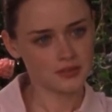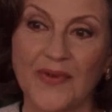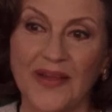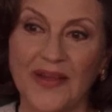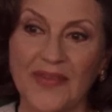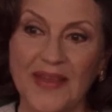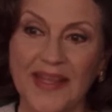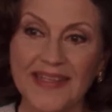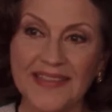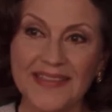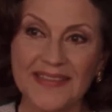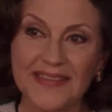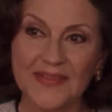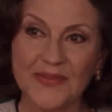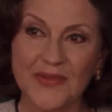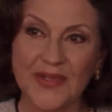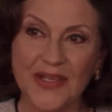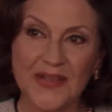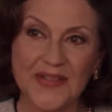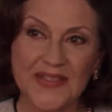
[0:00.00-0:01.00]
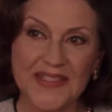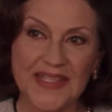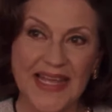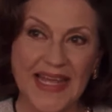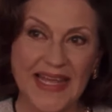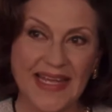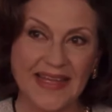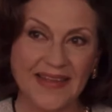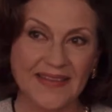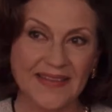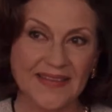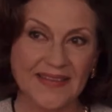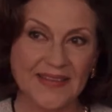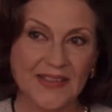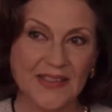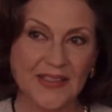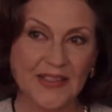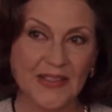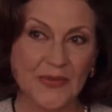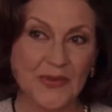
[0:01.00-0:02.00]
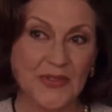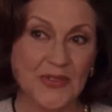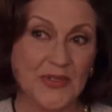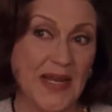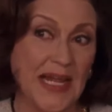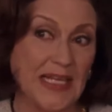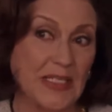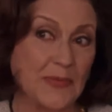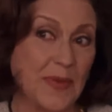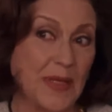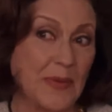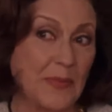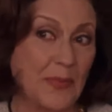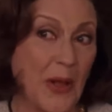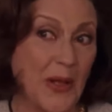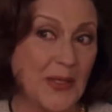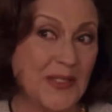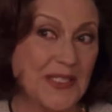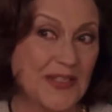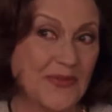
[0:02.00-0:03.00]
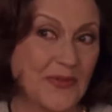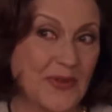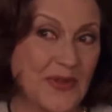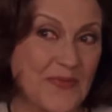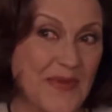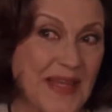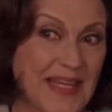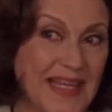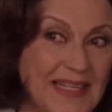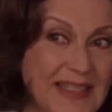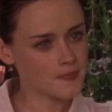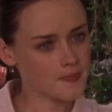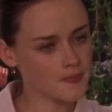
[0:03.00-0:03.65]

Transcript: Well then, what do you say? Would you like to be impulsive with me?